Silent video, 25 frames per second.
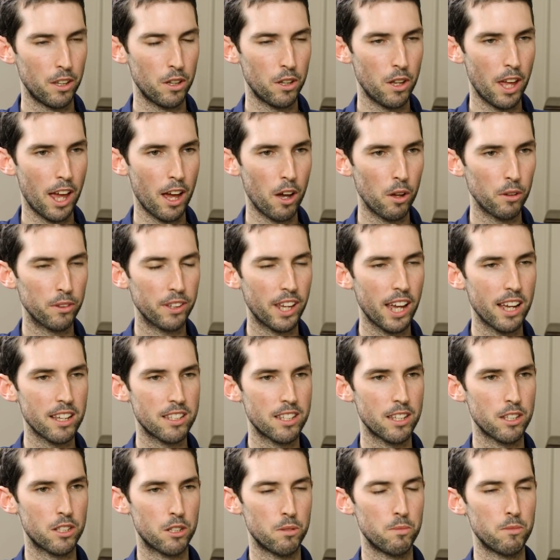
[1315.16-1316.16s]
Healthcare
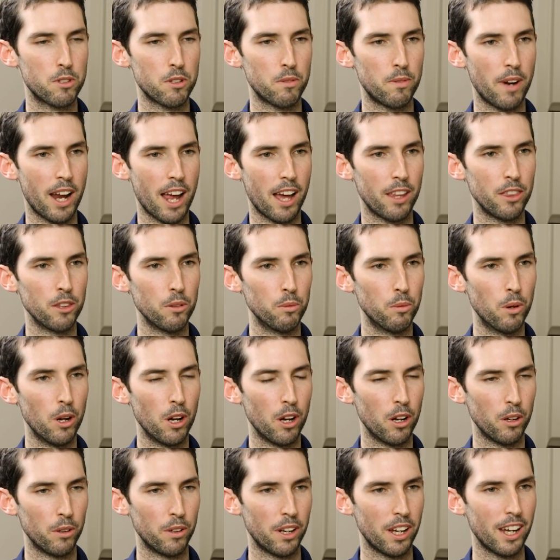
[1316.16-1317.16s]
systems around the
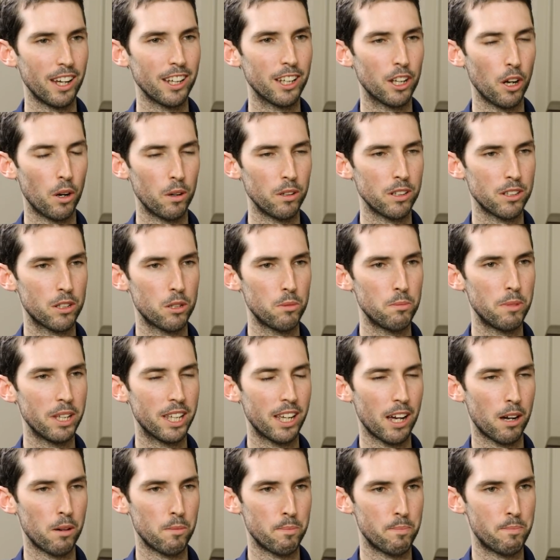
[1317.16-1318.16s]
world are going to
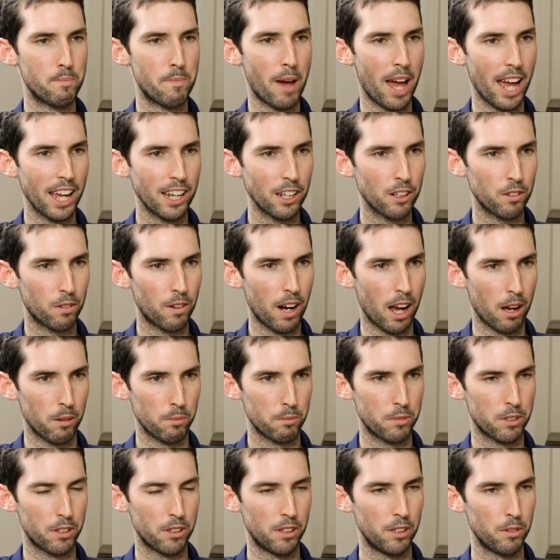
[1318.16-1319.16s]
become
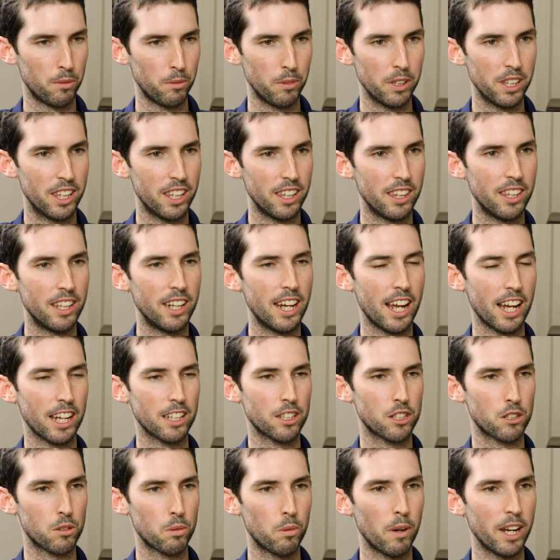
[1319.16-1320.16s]
bankrupt within the
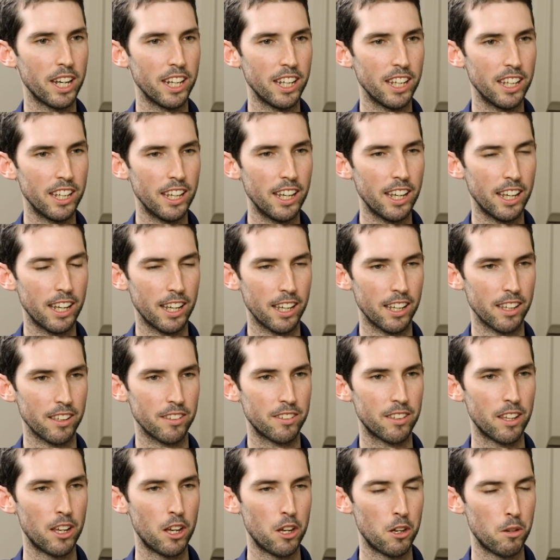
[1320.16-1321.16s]
next twenty
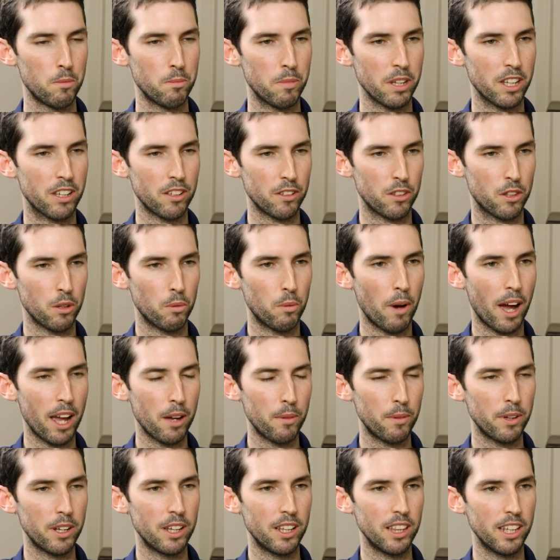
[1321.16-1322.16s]
years because the way
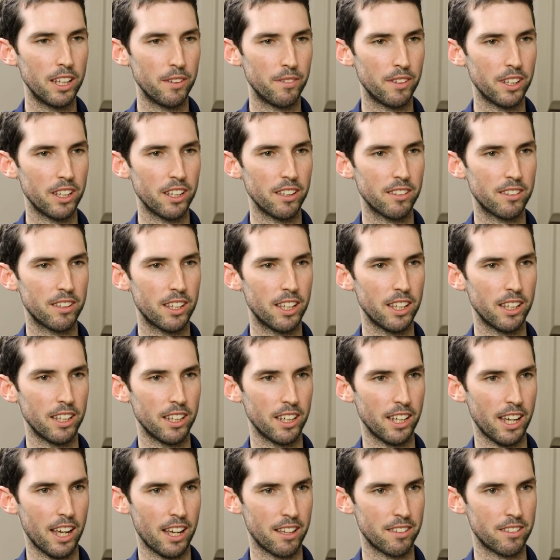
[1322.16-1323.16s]
we are living is
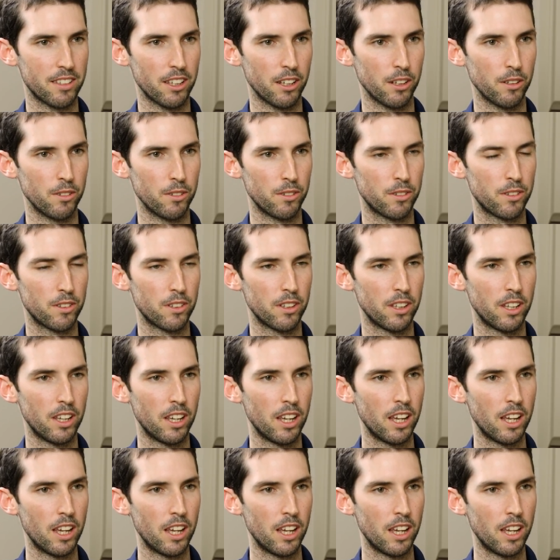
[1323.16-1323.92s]
killing ourselves.